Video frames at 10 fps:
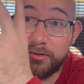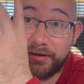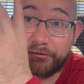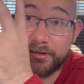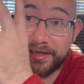
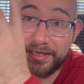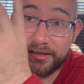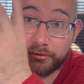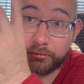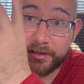different
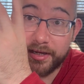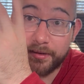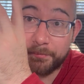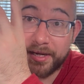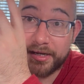E3
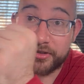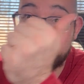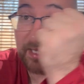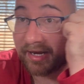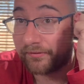Pikachus.
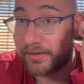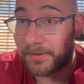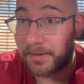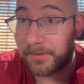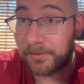I have them
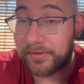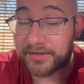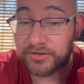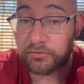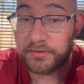come up on the
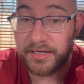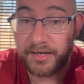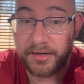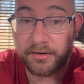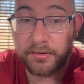screen
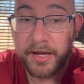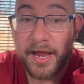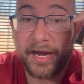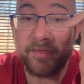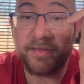here.
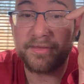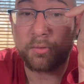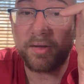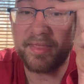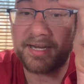And then the
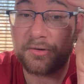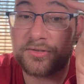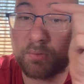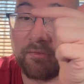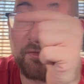one that I was
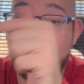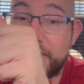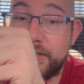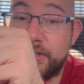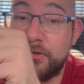
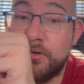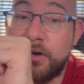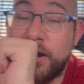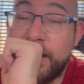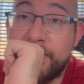referring to
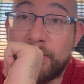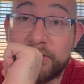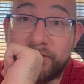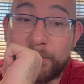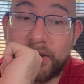that was
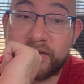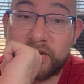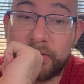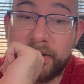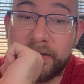from
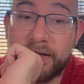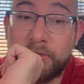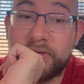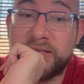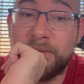Australia
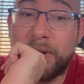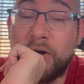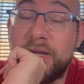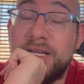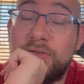was the
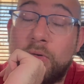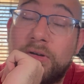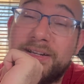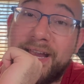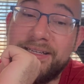PokeTour
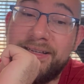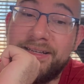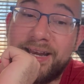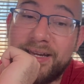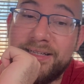
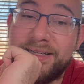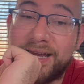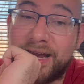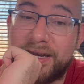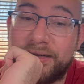
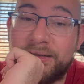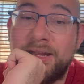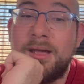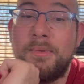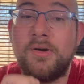1999.
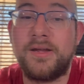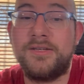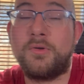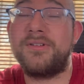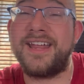
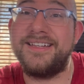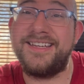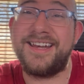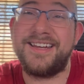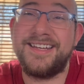PokeTour
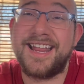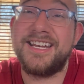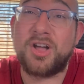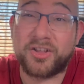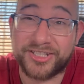1999
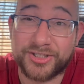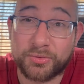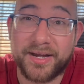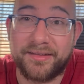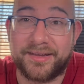
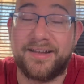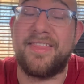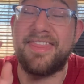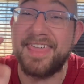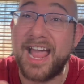Australia.
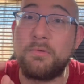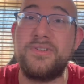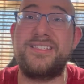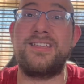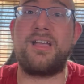That
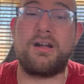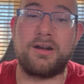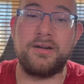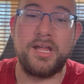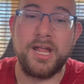was the
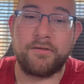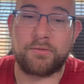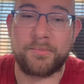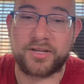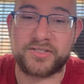card from
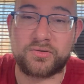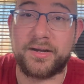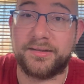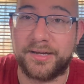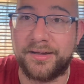
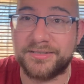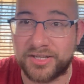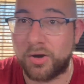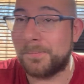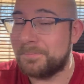Australia.
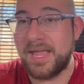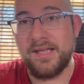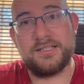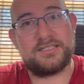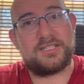So
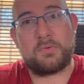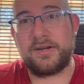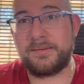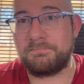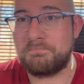just
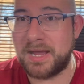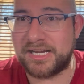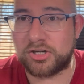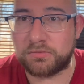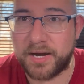want to make a
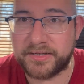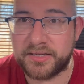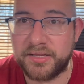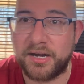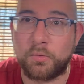correction
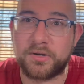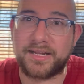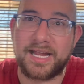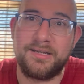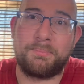there. We're going to
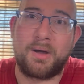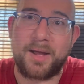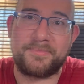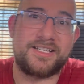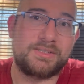kind of
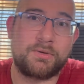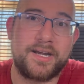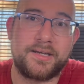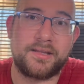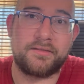pop this right
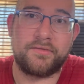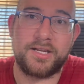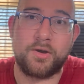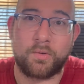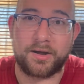into the
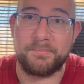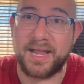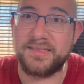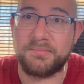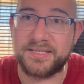video where I
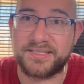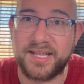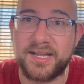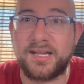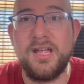made the
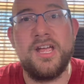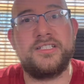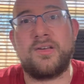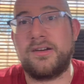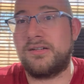mistake
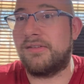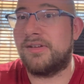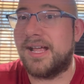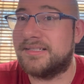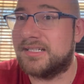so I don't give you
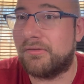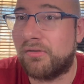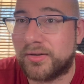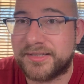guys any false